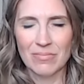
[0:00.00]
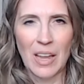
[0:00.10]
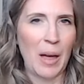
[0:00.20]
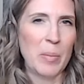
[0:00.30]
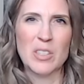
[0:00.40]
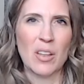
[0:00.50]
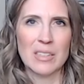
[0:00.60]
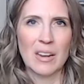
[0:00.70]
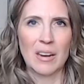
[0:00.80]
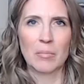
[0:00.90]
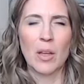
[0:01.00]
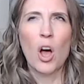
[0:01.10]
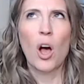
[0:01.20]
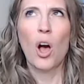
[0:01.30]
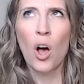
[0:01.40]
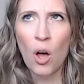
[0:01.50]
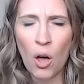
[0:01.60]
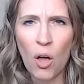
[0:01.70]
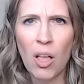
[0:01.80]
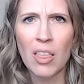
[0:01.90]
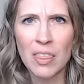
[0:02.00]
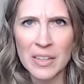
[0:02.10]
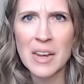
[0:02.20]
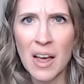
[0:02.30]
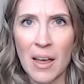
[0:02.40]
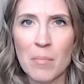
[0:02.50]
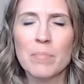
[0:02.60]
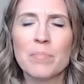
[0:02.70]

Happens all the time. All the time.